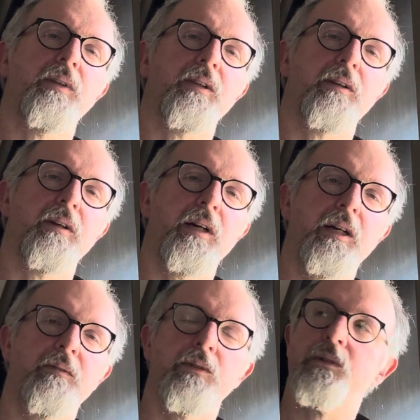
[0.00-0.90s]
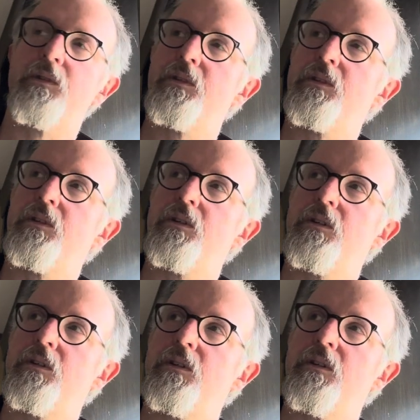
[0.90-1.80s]
that the knives,
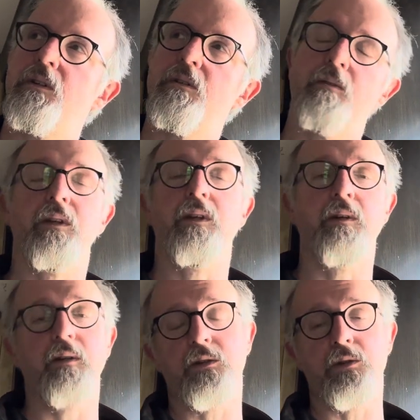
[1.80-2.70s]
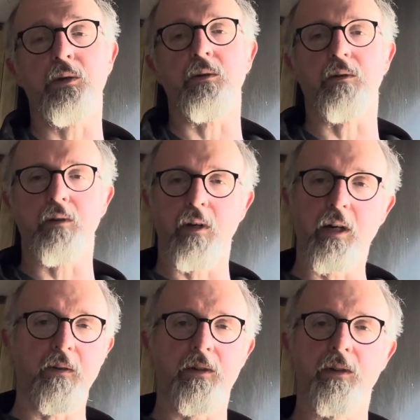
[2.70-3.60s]
well, that's true. The
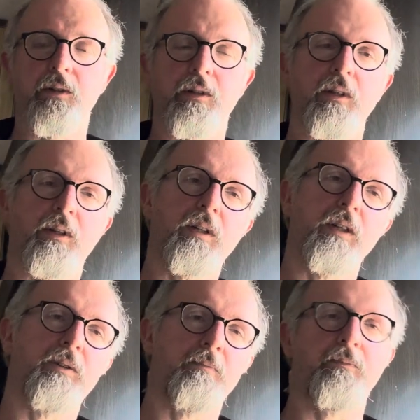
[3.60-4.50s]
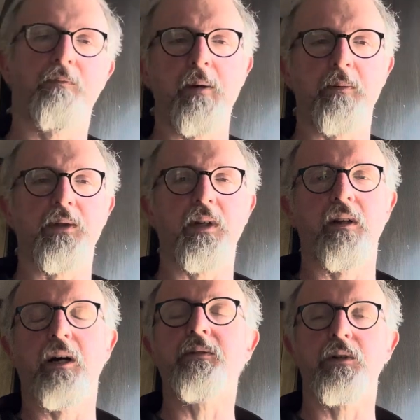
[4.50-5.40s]
knives are just an extension. People say the
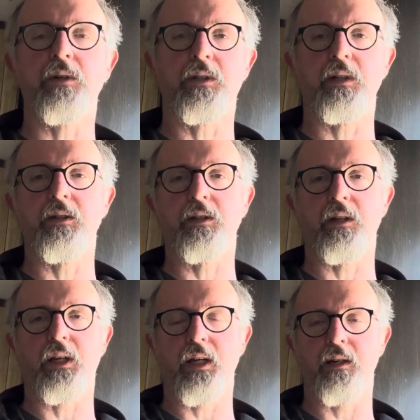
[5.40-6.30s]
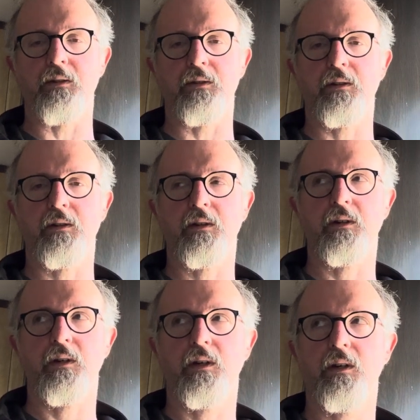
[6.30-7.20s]
knives are an extension of the hands.
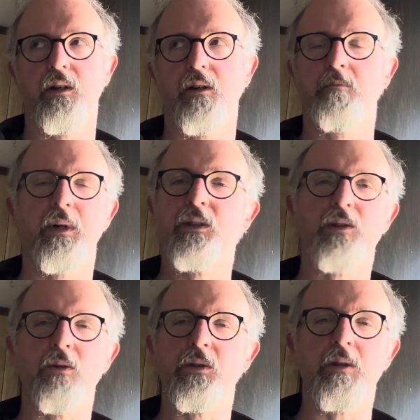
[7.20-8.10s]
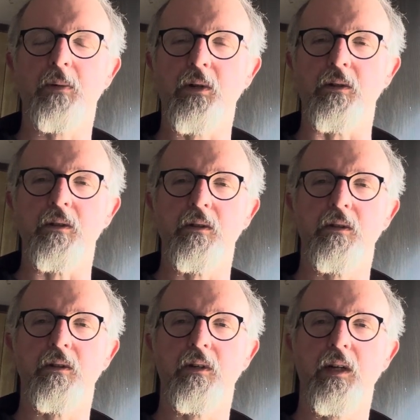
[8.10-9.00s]
But so is the pole.
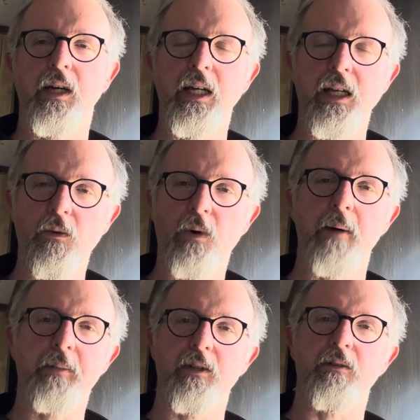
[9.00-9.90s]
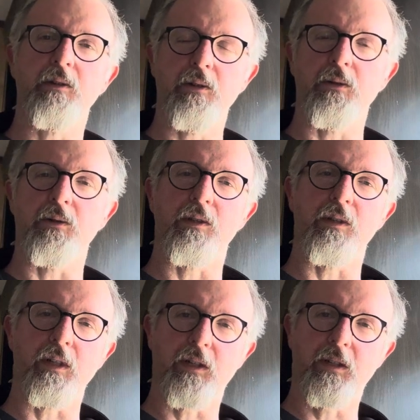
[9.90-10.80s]
Any weapon you use is
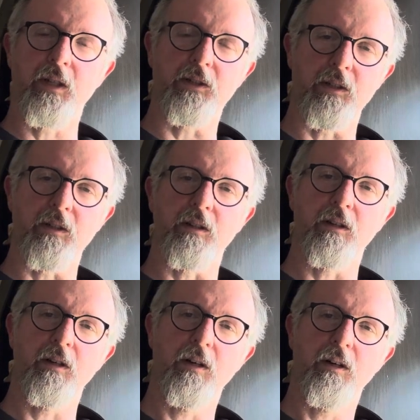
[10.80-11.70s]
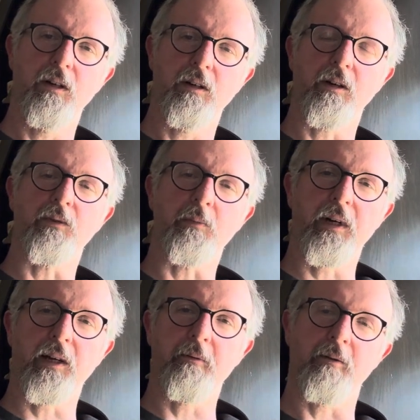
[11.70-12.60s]
an extension of your
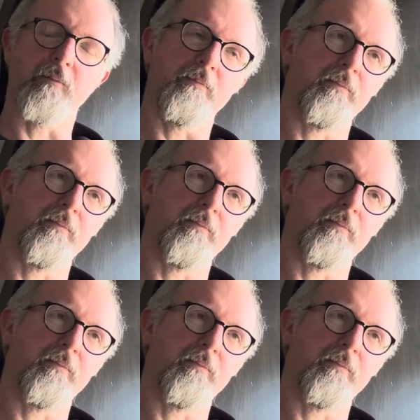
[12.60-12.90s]
body. Well,